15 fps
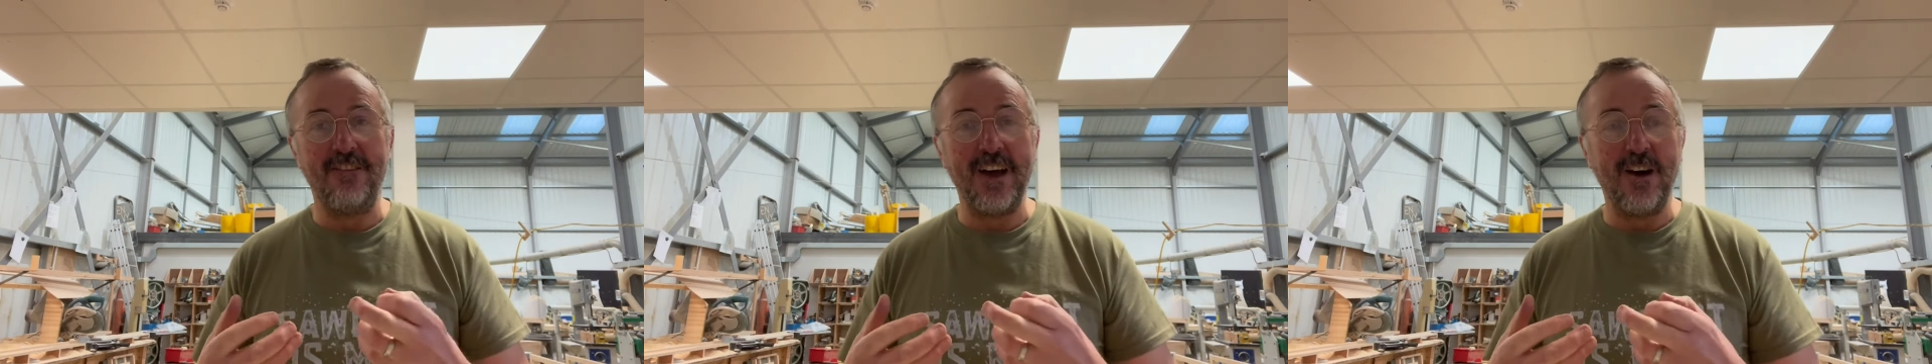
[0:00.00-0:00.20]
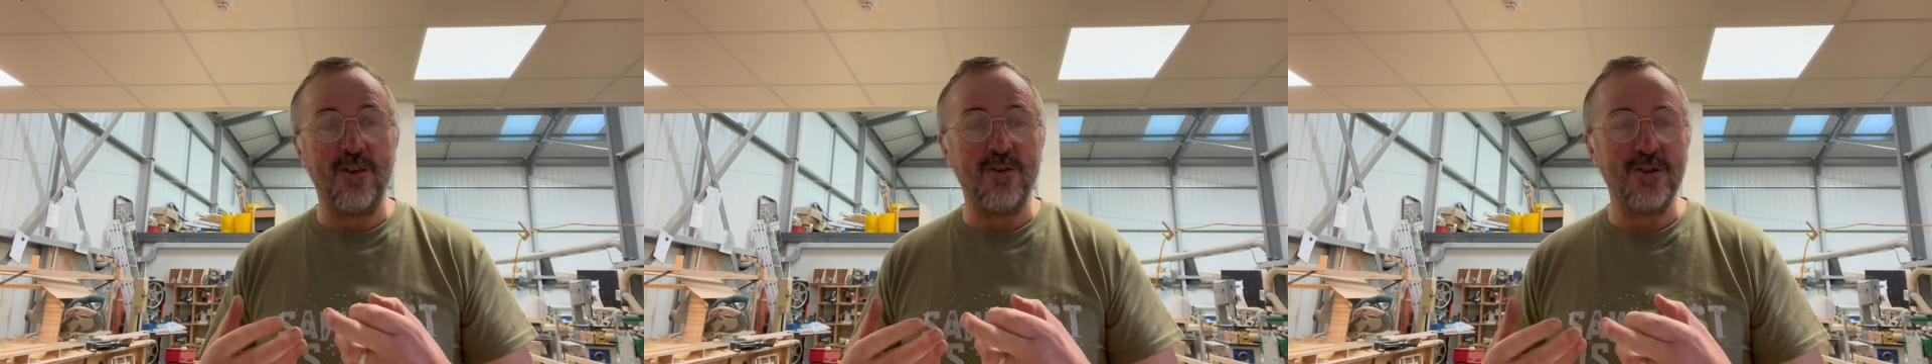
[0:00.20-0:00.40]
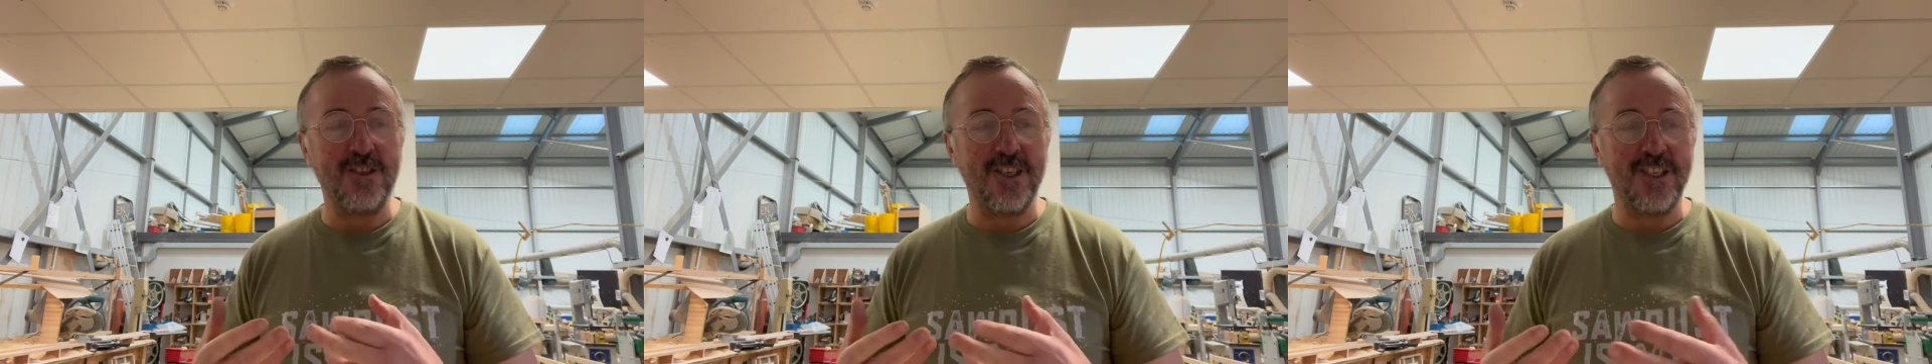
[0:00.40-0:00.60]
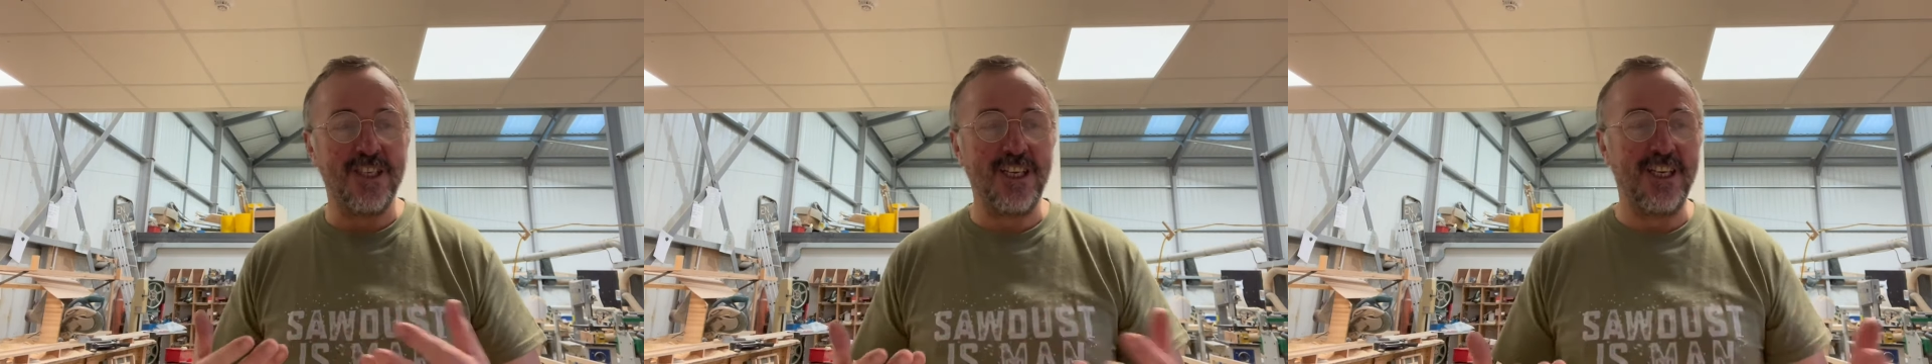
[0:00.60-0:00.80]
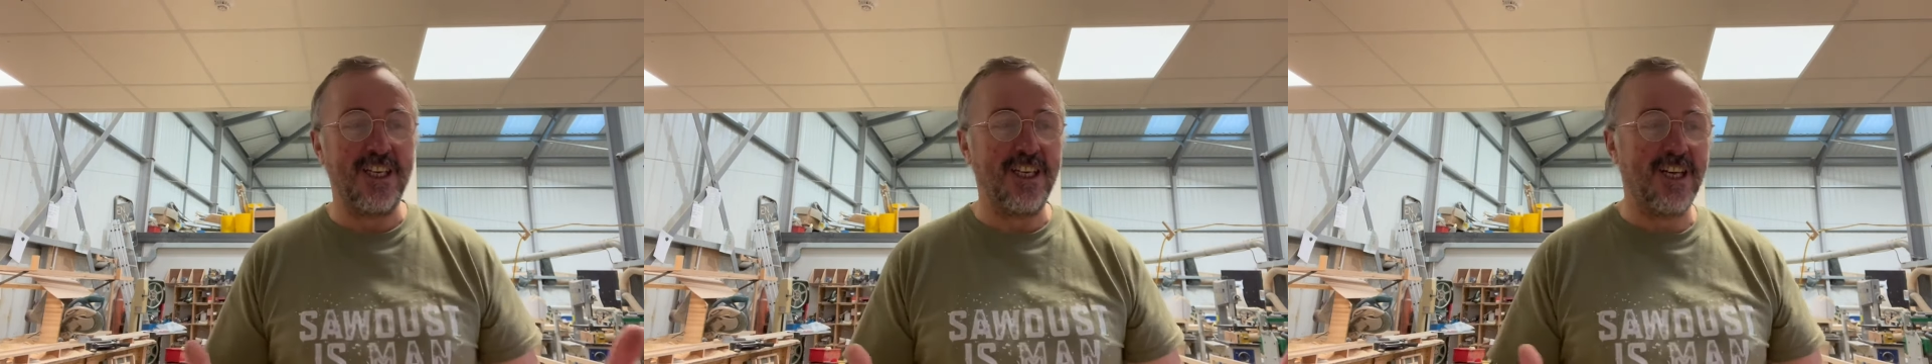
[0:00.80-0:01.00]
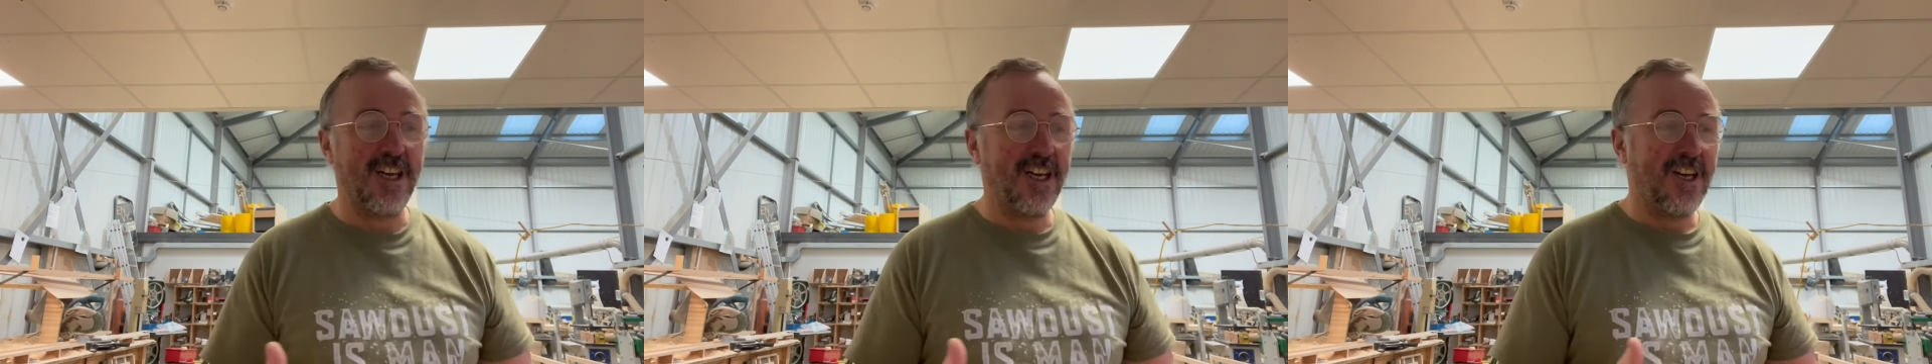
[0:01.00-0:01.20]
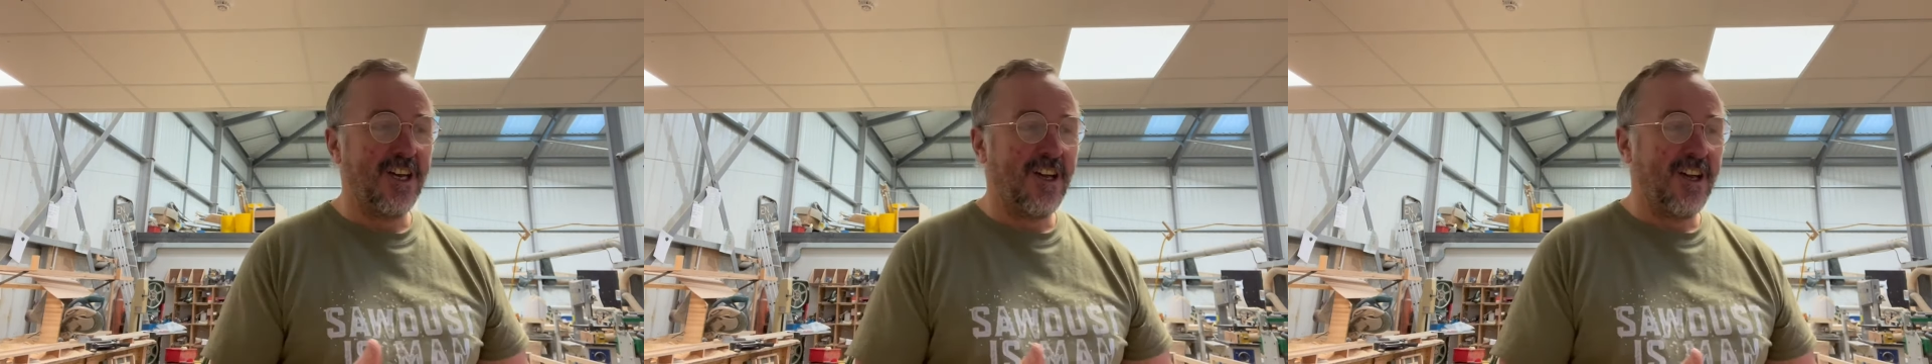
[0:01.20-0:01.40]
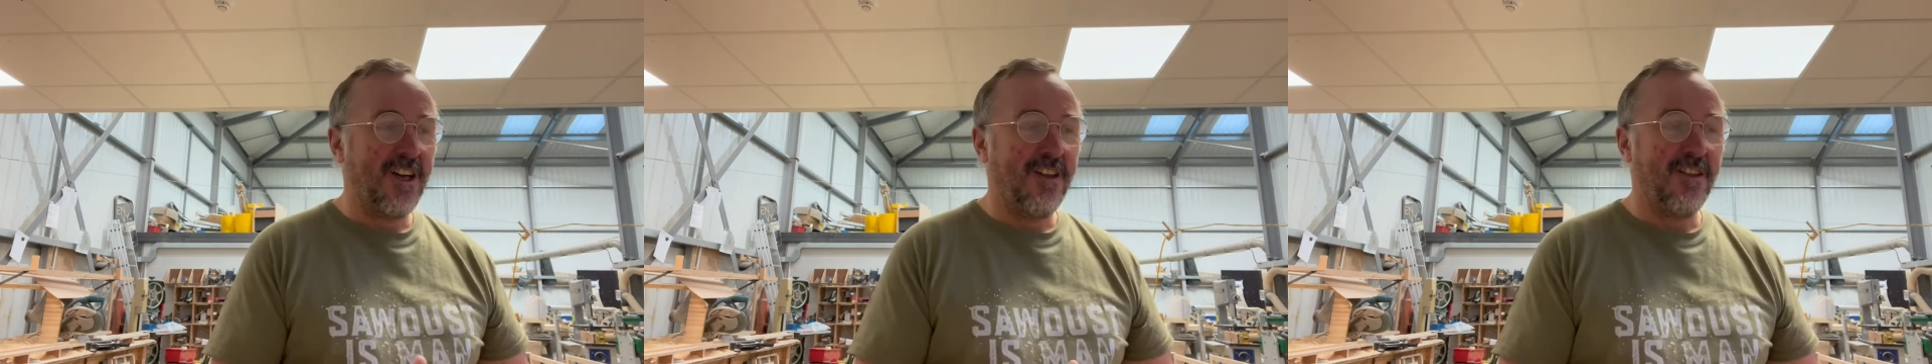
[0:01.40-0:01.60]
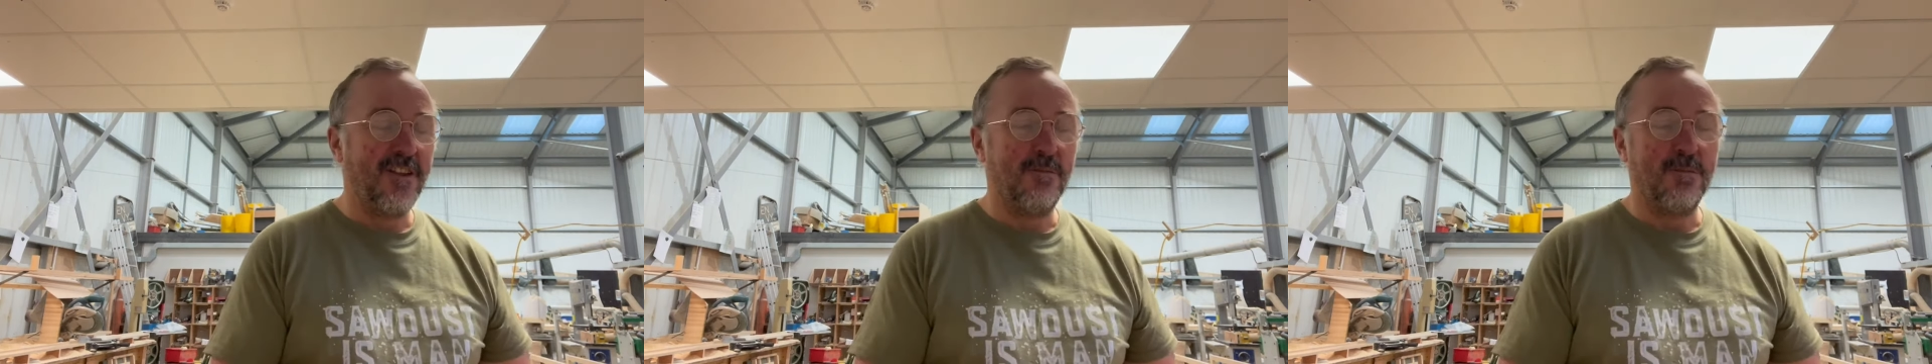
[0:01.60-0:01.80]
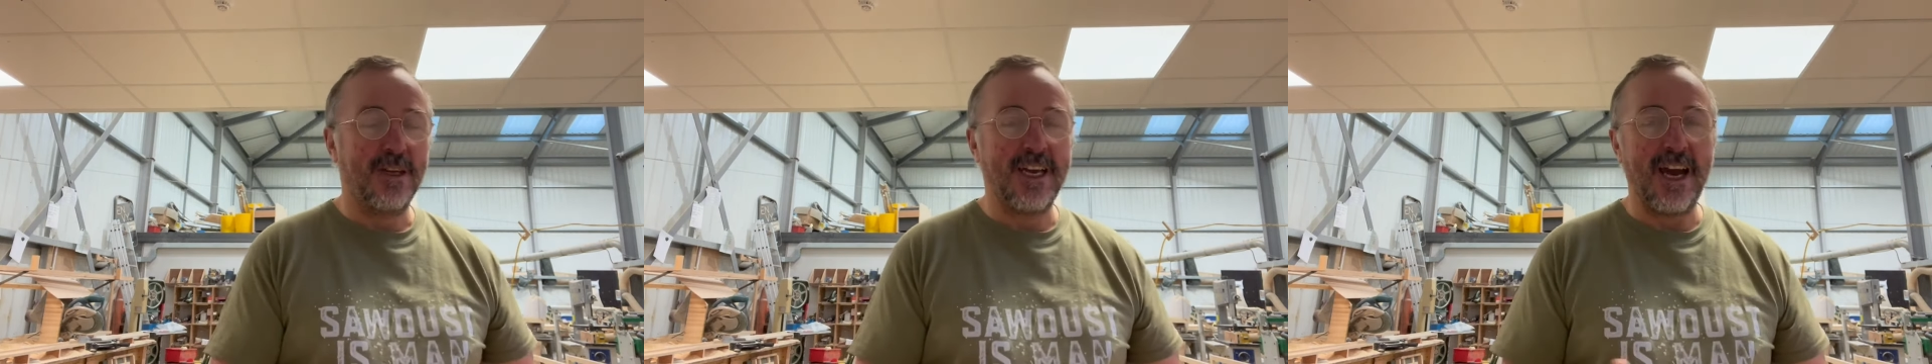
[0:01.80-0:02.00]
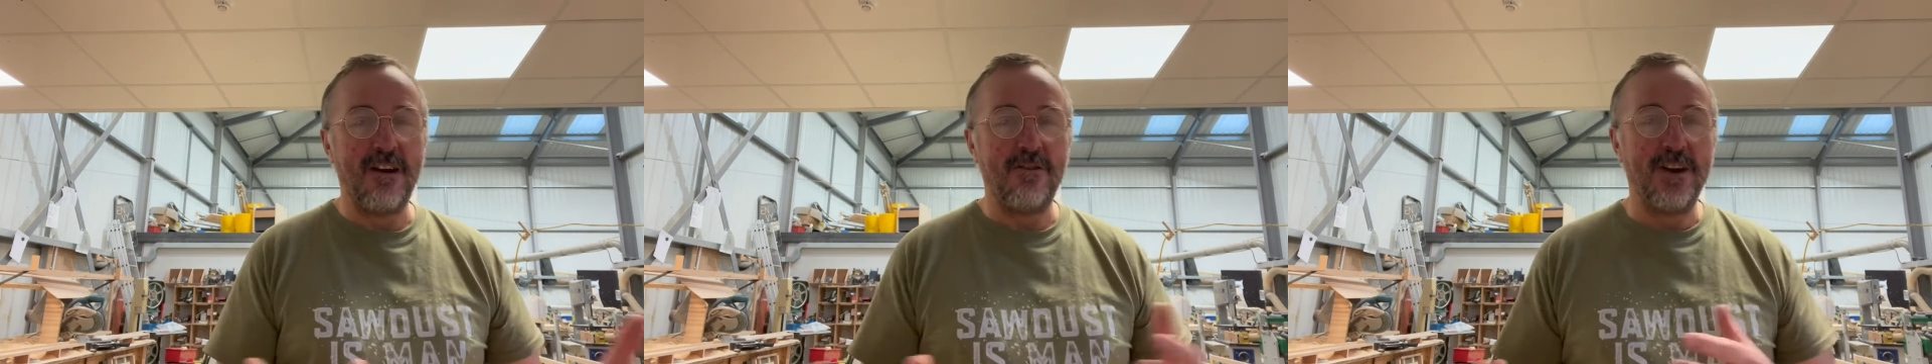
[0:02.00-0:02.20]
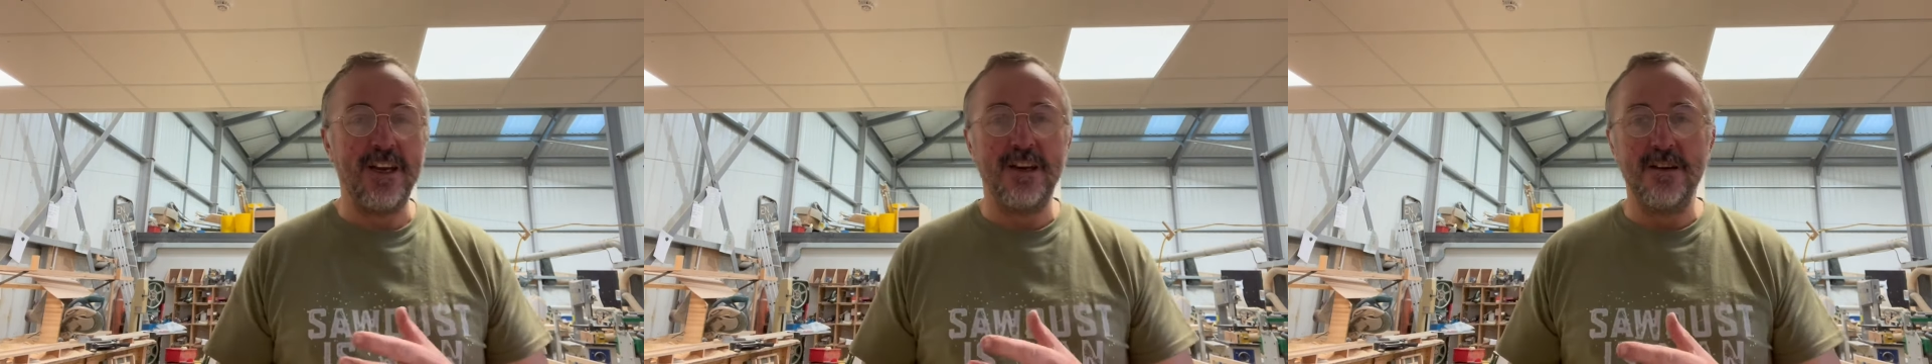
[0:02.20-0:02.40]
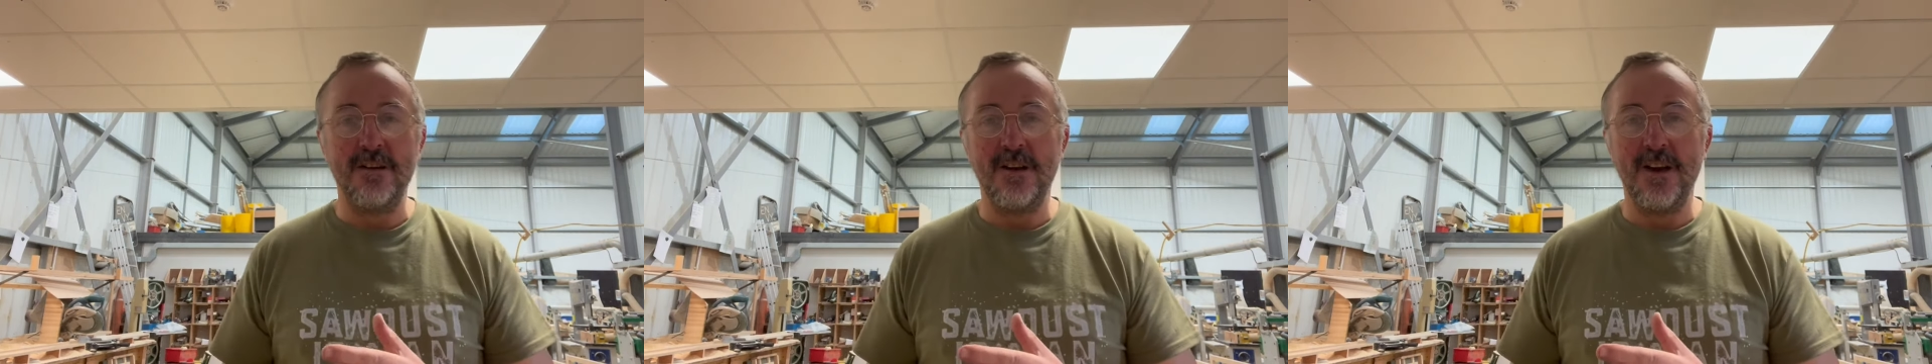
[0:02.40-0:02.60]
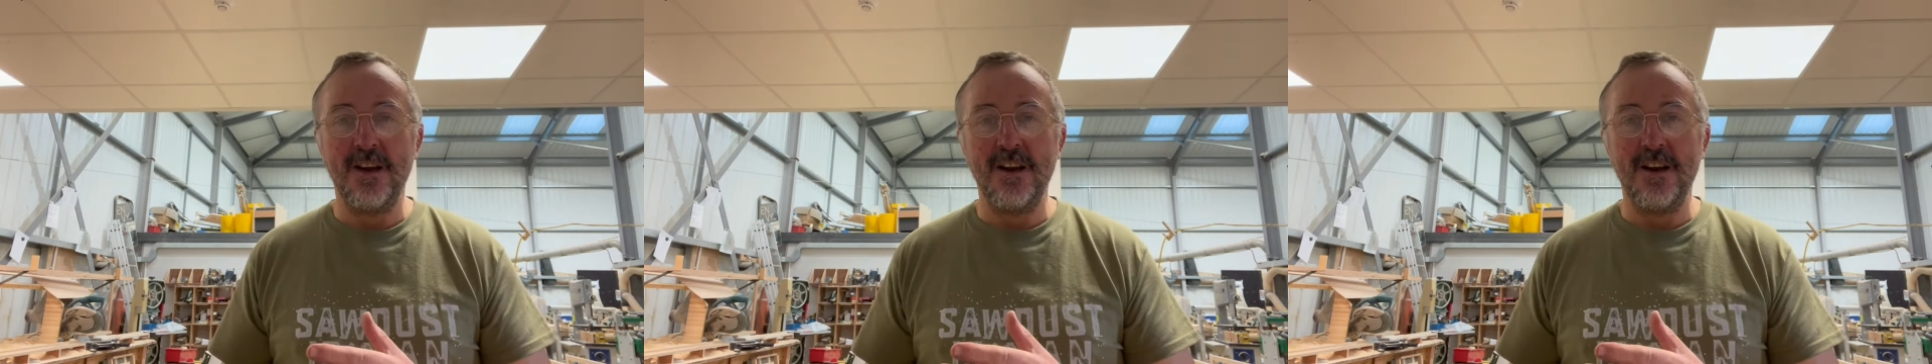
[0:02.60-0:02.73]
felt to see them carrying